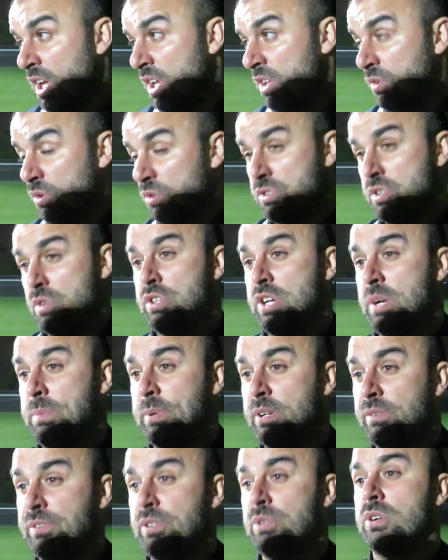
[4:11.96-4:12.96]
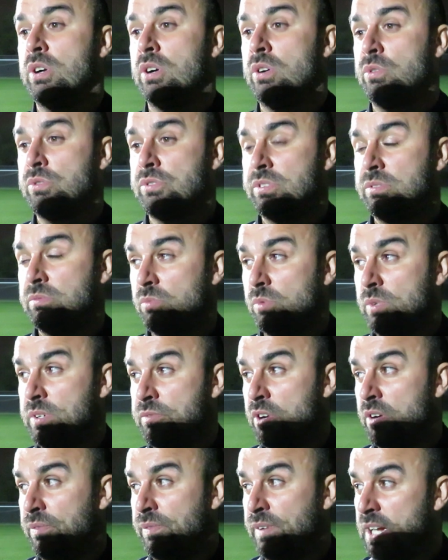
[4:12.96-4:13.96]
They're also shipping a few goals, and we've
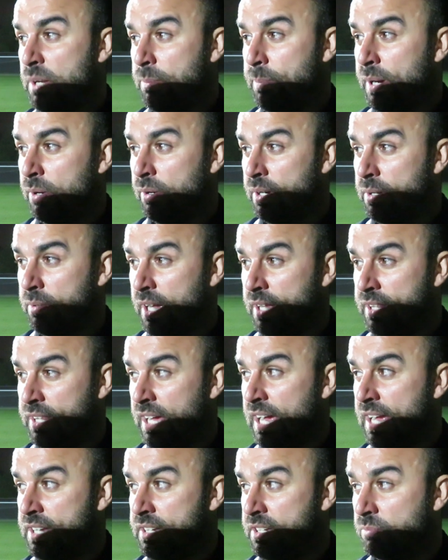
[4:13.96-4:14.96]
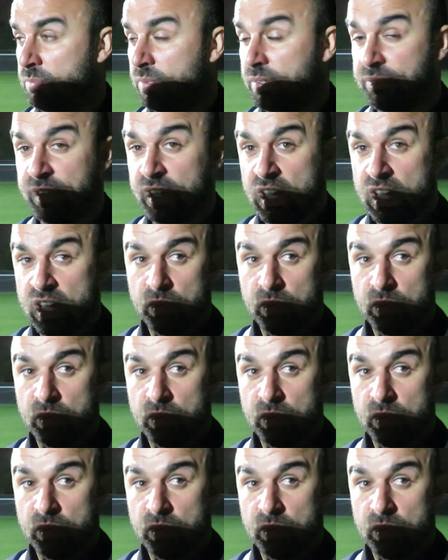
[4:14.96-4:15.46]
got firepower at that end, and we've